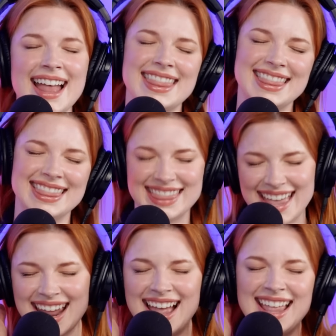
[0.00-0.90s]
And
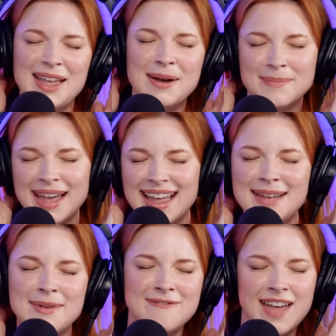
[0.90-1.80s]
then I hear a
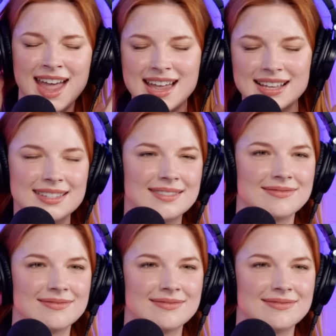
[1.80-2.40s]
baby face.